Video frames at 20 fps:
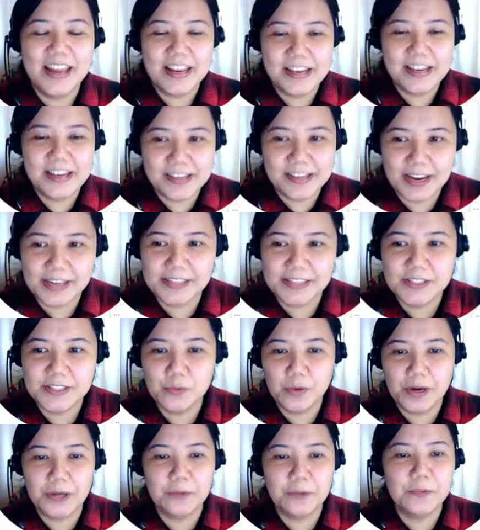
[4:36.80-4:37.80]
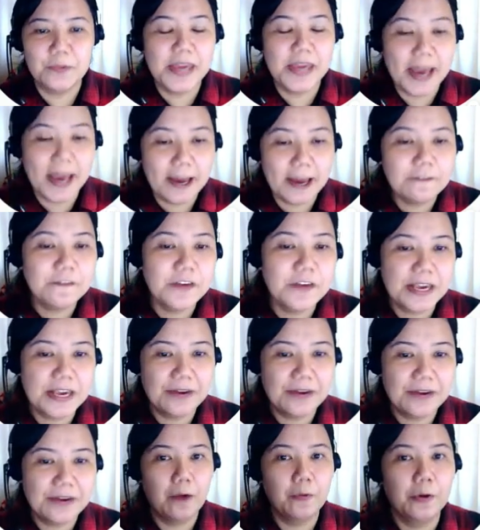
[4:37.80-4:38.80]
Next one, we have here
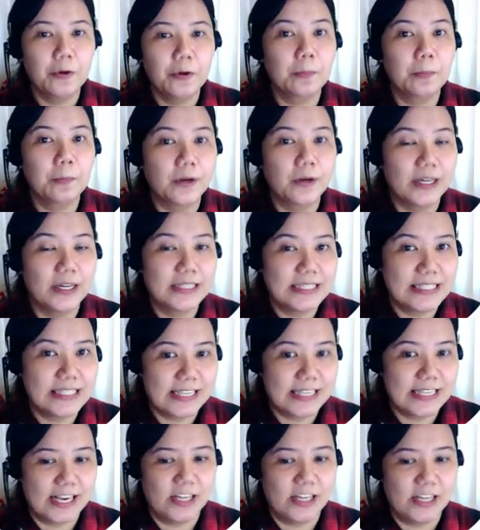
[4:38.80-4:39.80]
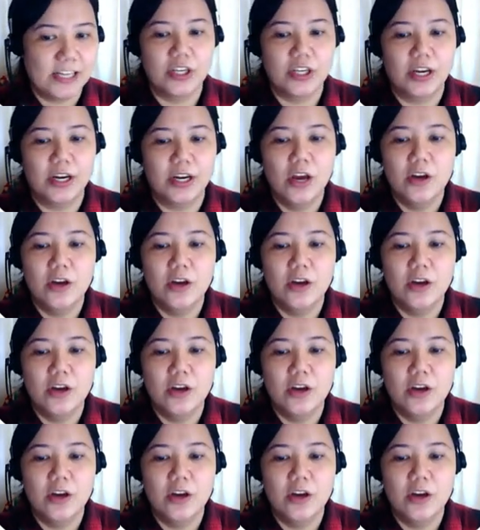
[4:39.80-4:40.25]
our pronunciation.